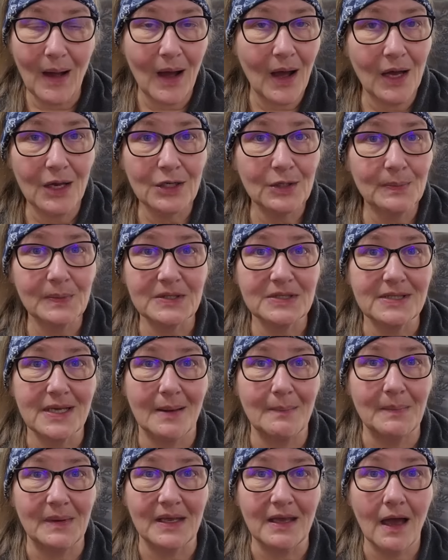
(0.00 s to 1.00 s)

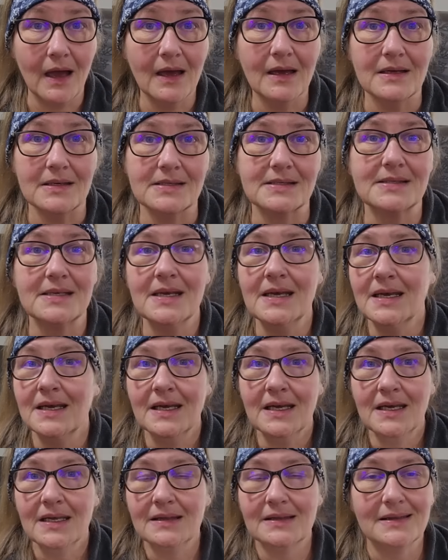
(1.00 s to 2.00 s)
100% because
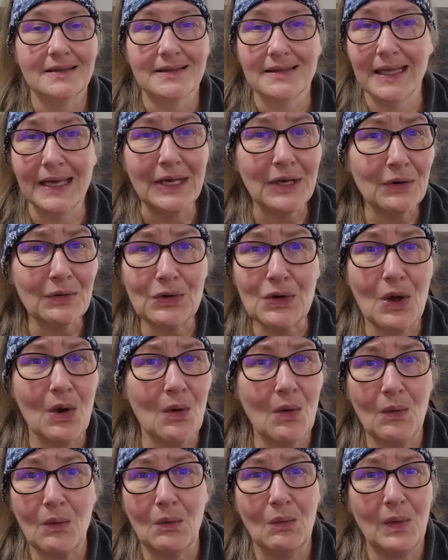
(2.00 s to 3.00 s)
they don't
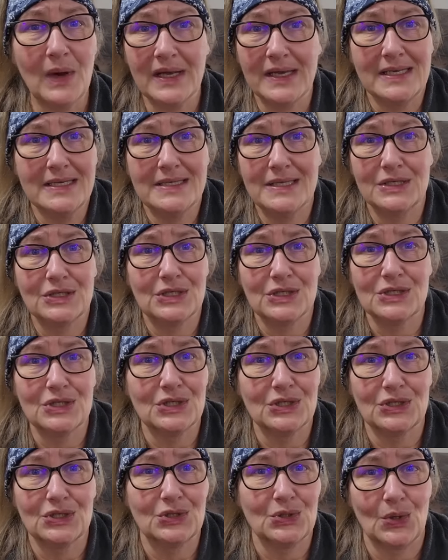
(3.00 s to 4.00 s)
know what
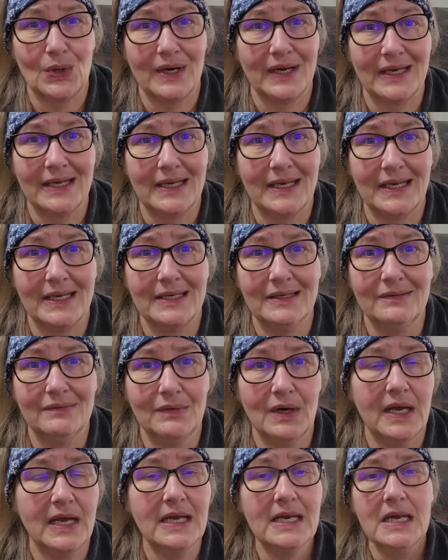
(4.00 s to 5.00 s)
conditions you're storing it in,
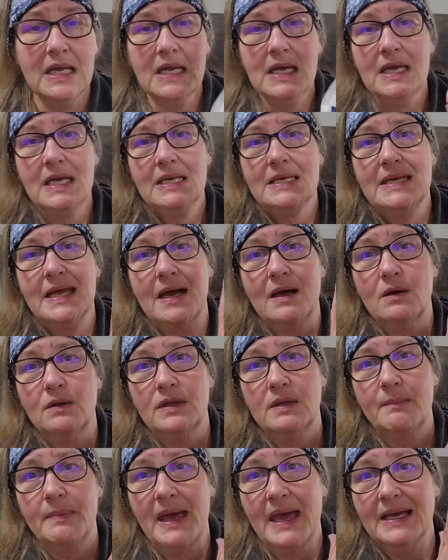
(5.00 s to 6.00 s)
right? Now,
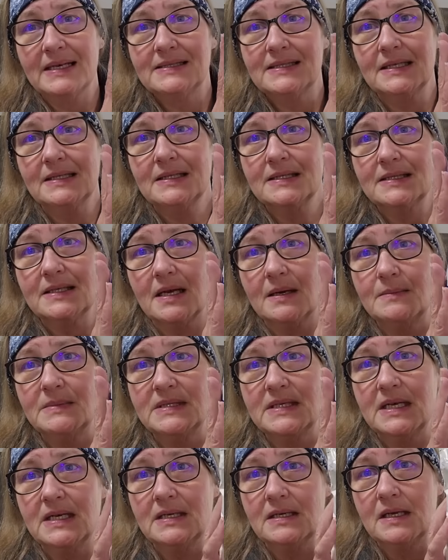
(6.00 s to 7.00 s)
the bags that this
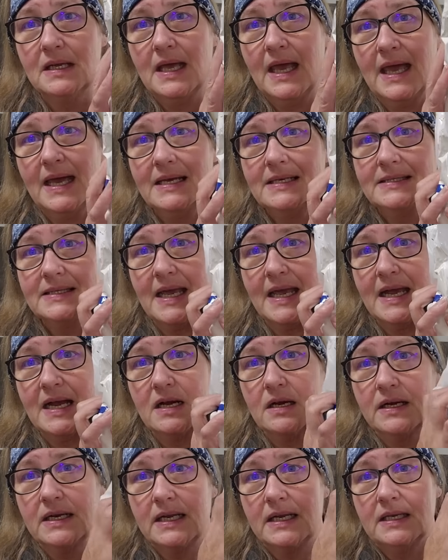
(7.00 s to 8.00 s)
comes in has
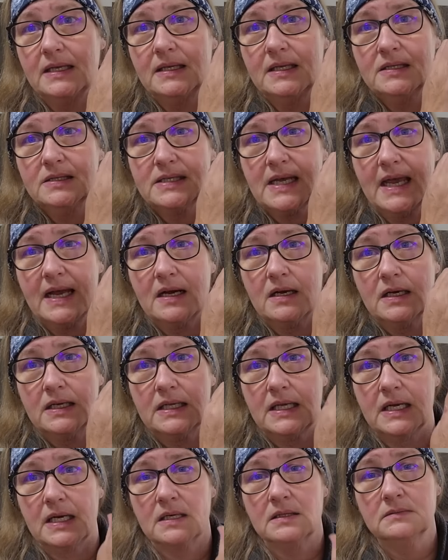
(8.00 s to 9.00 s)
air in it. There's air
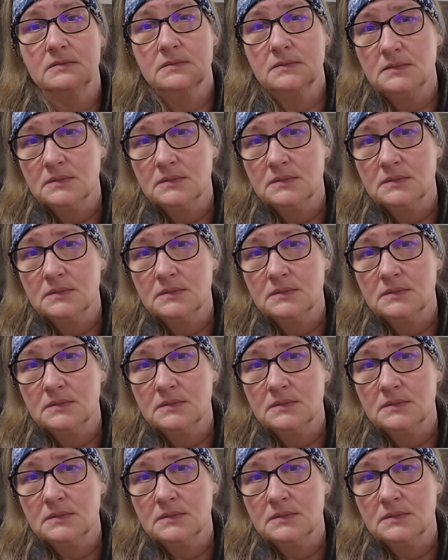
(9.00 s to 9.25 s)
in there.